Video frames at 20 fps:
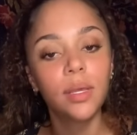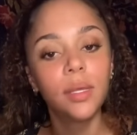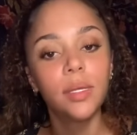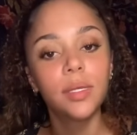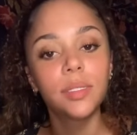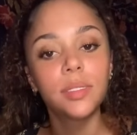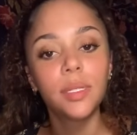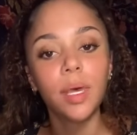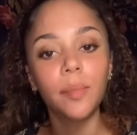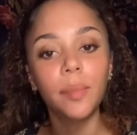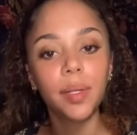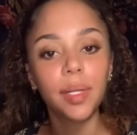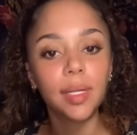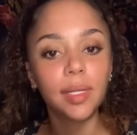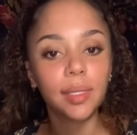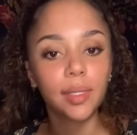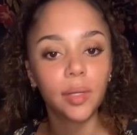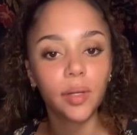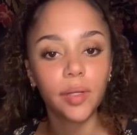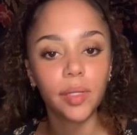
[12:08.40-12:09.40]
Somebody
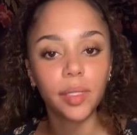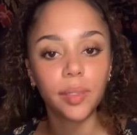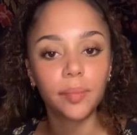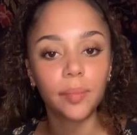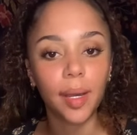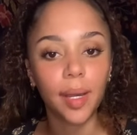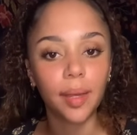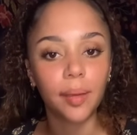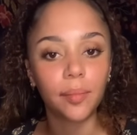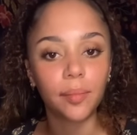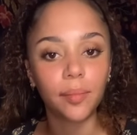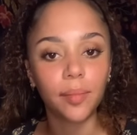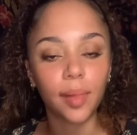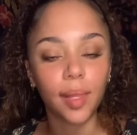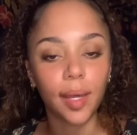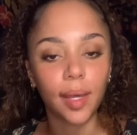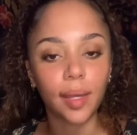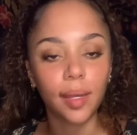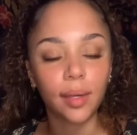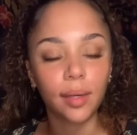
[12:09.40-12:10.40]
literally might
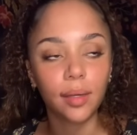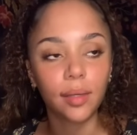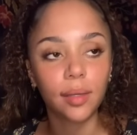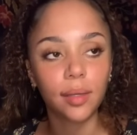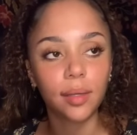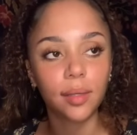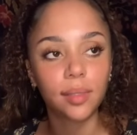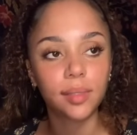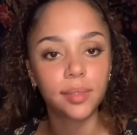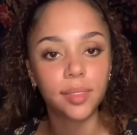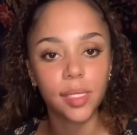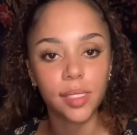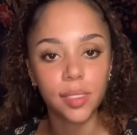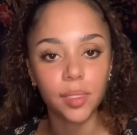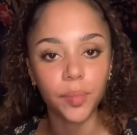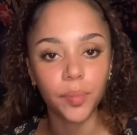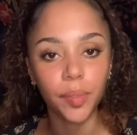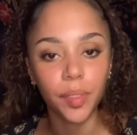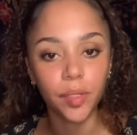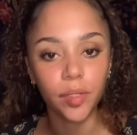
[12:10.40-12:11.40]
like
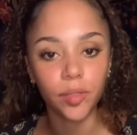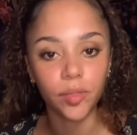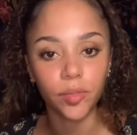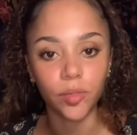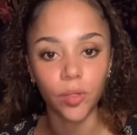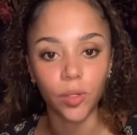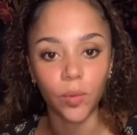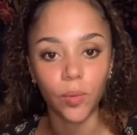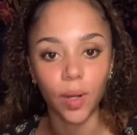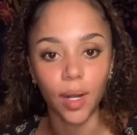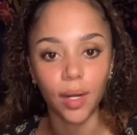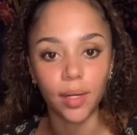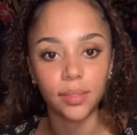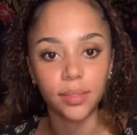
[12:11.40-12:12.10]
disappear for a while.